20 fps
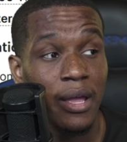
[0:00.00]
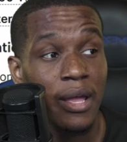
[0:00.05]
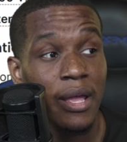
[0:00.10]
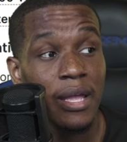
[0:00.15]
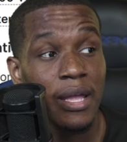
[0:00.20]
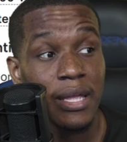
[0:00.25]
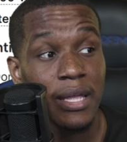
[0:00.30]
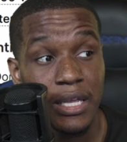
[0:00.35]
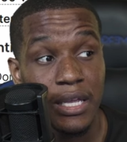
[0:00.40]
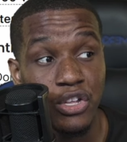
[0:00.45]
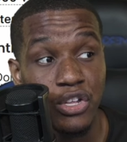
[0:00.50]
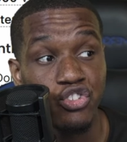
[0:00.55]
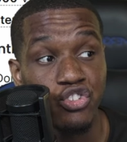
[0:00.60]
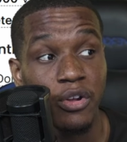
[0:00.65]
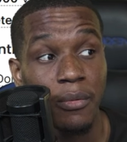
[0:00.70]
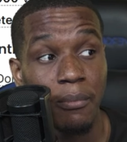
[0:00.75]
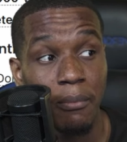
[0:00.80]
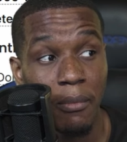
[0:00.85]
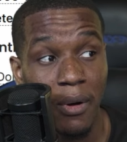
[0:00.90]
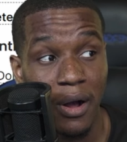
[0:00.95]
each
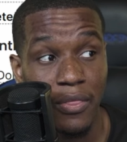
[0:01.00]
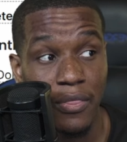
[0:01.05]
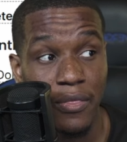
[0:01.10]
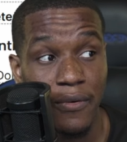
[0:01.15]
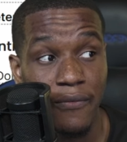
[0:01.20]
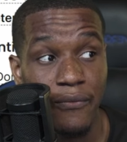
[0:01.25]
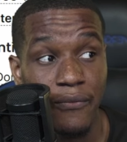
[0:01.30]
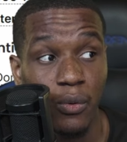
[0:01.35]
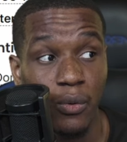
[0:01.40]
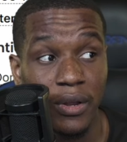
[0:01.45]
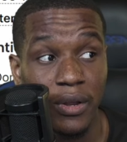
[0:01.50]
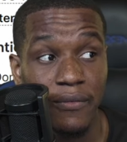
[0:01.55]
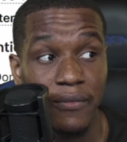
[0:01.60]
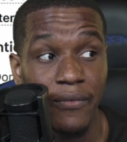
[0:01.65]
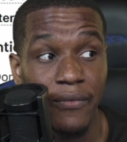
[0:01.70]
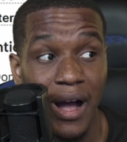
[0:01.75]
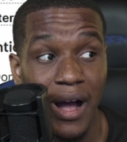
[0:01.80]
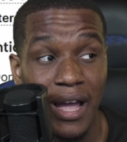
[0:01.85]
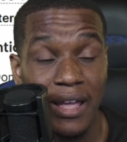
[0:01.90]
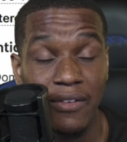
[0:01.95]
month.
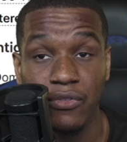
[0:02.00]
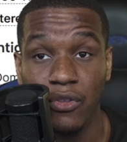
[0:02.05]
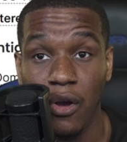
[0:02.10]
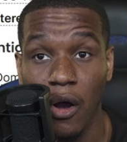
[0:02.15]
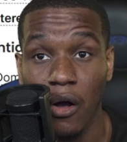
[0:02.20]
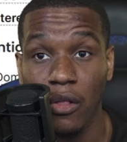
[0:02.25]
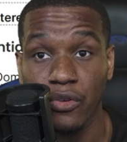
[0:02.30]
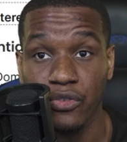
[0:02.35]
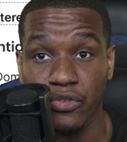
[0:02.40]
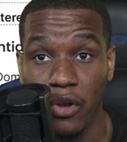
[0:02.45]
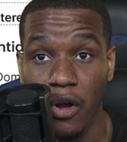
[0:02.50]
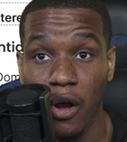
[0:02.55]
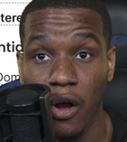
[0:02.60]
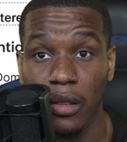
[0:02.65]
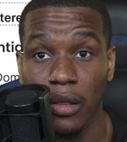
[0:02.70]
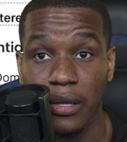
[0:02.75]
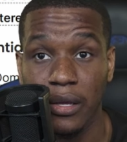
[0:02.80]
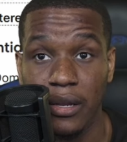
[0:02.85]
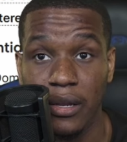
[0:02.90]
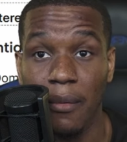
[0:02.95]
$45,
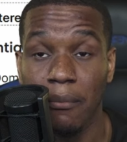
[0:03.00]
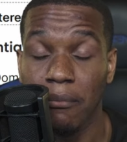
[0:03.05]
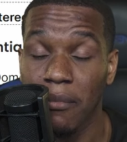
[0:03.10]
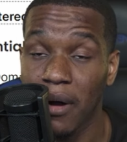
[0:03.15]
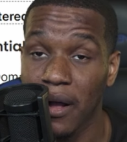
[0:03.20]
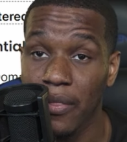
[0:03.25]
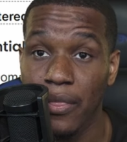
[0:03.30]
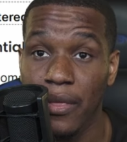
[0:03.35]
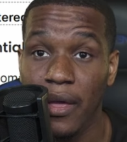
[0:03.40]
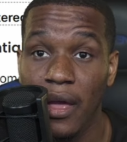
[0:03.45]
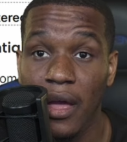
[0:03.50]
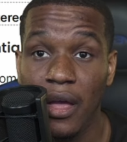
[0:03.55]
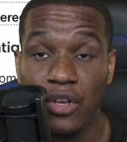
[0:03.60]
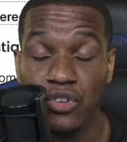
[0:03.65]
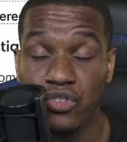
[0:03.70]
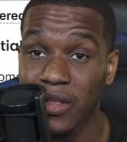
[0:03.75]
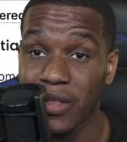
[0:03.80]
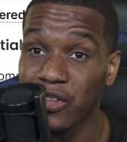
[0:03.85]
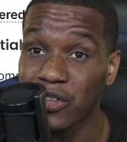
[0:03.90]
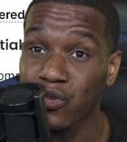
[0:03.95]
call it, a month.
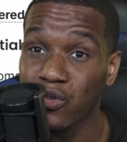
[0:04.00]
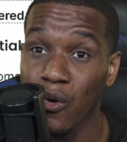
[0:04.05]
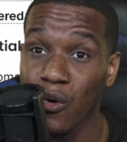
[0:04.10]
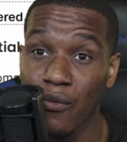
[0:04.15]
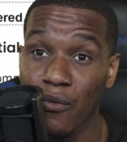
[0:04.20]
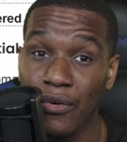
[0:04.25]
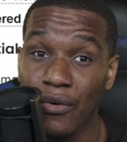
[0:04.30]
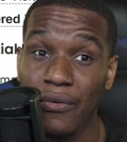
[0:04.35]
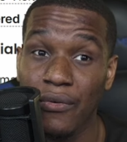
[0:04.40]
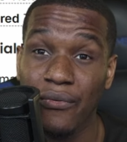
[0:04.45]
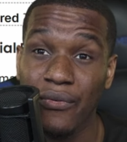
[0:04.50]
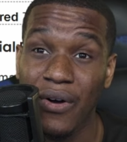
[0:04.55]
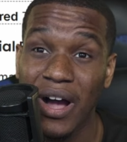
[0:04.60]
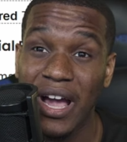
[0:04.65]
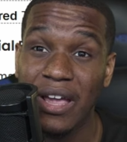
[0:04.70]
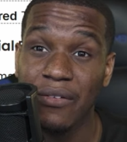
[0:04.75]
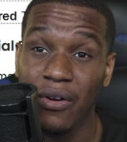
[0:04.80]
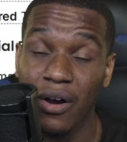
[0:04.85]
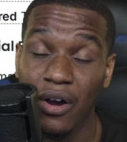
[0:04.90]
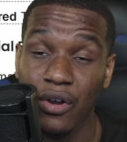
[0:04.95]
So that's over
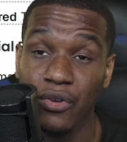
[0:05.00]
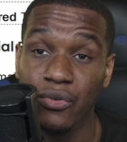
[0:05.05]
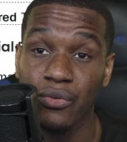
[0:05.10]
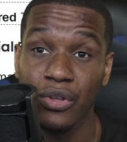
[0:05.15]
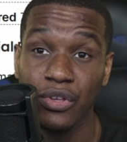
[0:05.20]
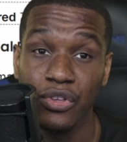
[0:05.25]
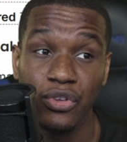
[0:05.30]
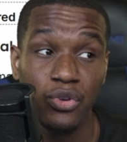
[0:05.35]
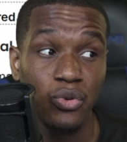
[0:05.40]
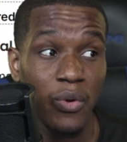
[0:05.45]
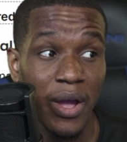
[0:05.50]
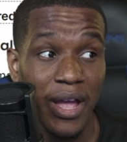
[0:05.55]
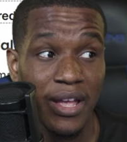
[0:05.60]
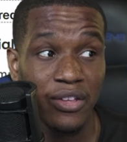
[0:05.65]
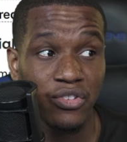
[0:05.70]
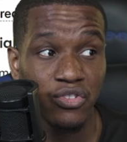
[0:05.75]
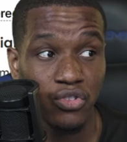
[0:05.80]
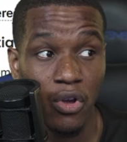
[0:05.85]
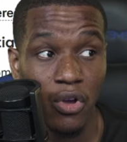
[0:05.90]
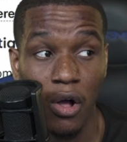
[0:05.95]

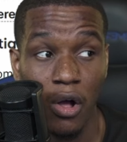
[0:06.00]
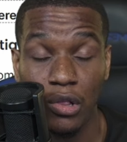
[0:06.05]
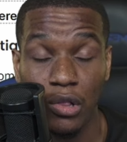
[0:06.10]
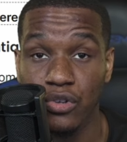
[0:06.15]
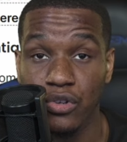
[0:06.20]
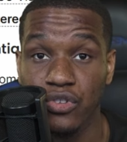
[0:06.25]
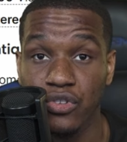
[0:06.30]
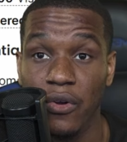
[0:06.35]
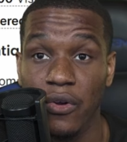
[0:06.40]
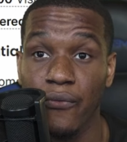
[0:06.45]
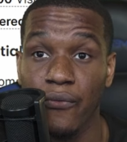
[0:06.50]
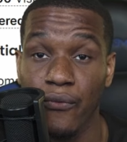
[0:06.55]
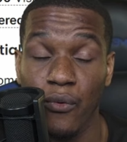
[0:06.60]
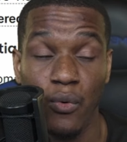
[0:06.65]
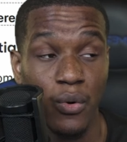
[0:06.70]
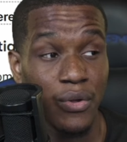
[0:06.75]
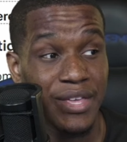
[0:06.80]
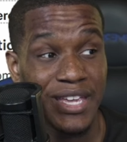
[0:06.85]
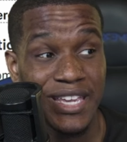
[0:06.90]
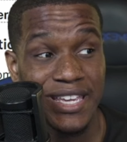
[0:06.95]
$500
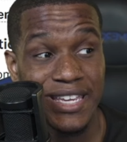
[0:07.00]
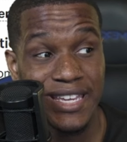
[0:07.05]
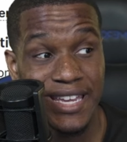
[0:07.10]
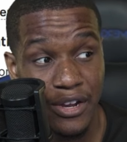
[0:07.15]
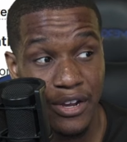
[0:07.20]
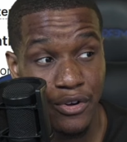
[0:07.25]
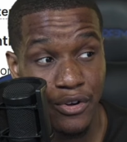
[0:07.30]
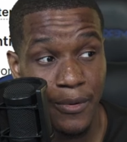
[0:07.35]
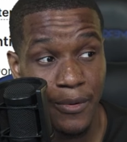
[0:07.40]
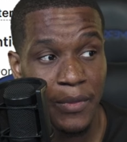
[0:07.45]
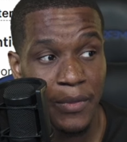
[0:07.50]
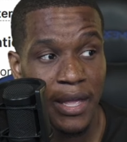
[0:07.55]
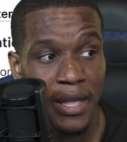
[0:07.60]
for the year.